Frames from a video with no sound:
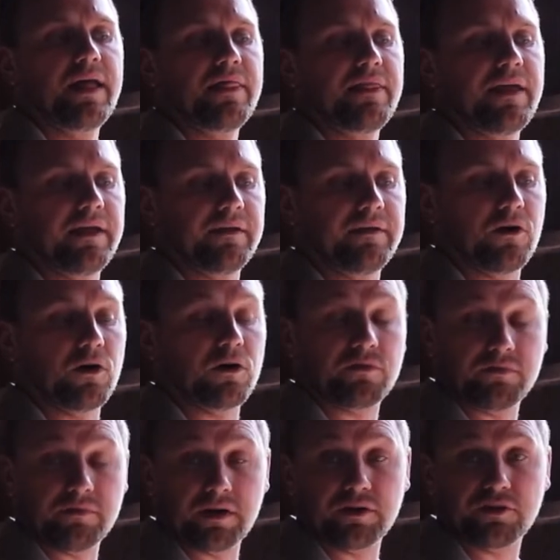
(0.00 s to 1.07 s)
they are
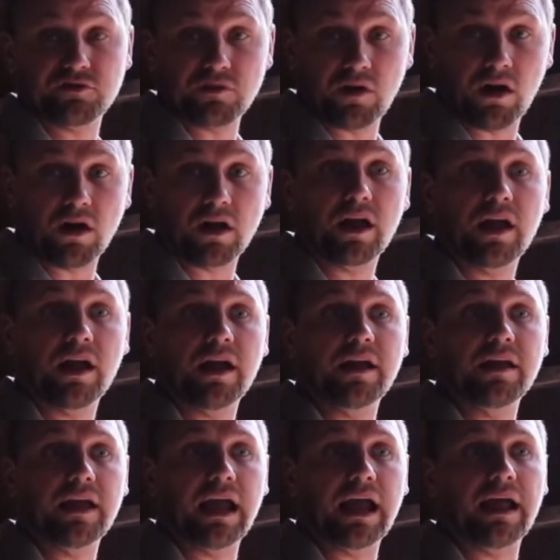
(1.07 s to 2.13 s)
very strong,
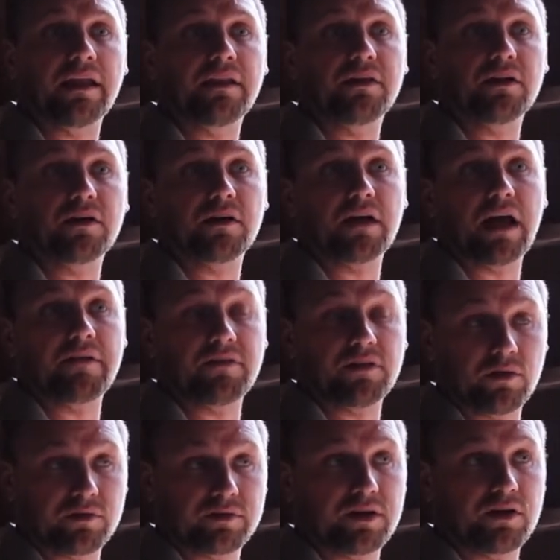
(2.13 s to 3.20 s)
and they have a
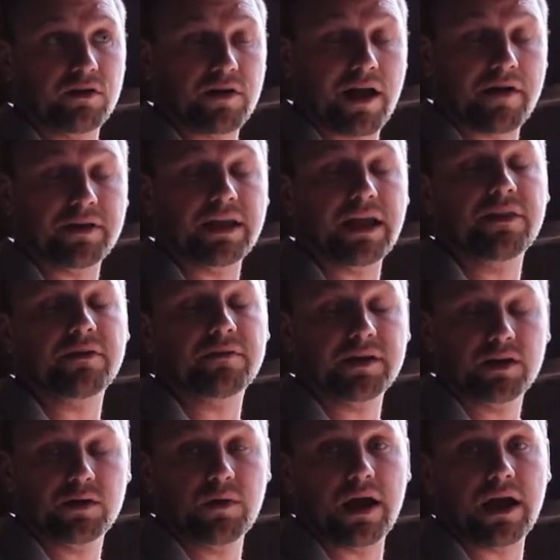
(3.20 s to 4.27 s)
low center of gravity, and they're very
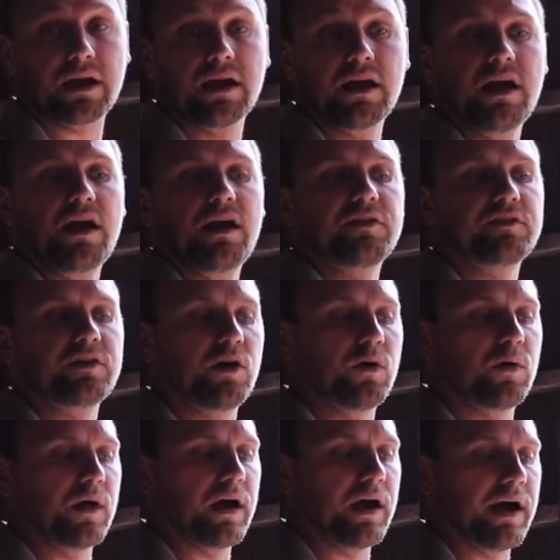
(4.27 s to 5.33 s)
quick.
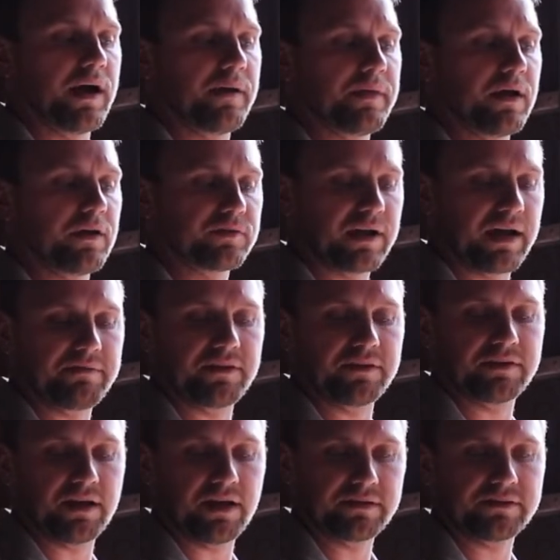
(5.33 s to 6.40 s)
So they also have the
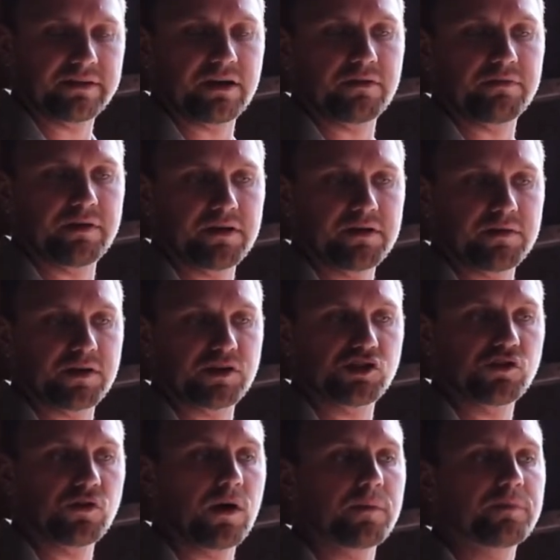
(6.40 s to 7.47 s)
tusks that are very, very
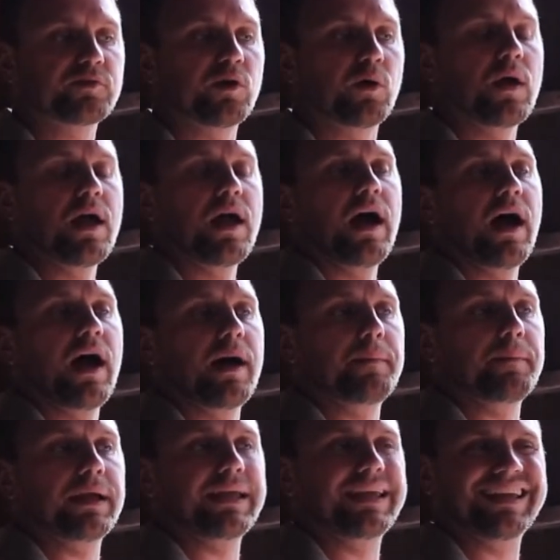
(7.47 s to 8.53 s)
sharp. So
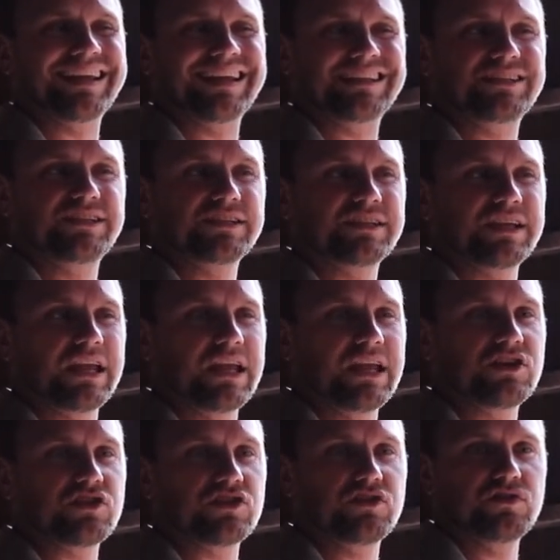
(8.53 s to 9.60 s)
again, it's just
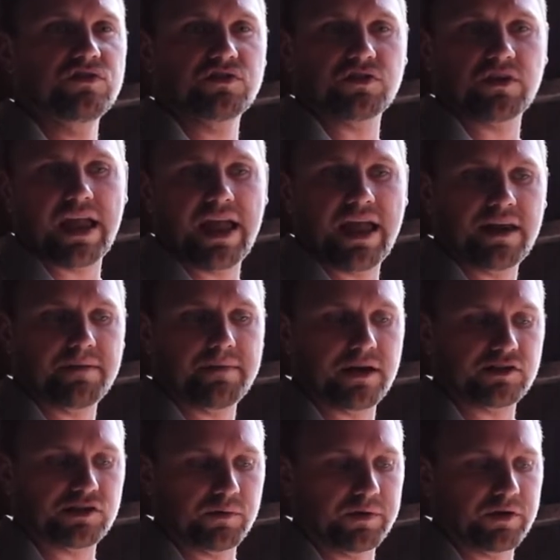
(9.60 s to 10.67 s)
use your head
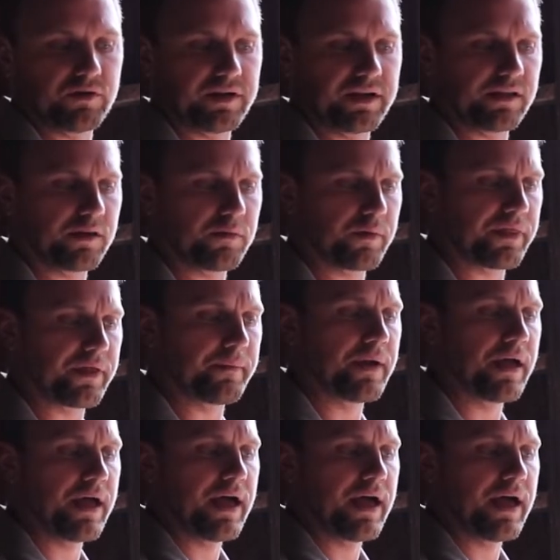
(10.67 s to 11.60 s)
about you when you're dealing with them.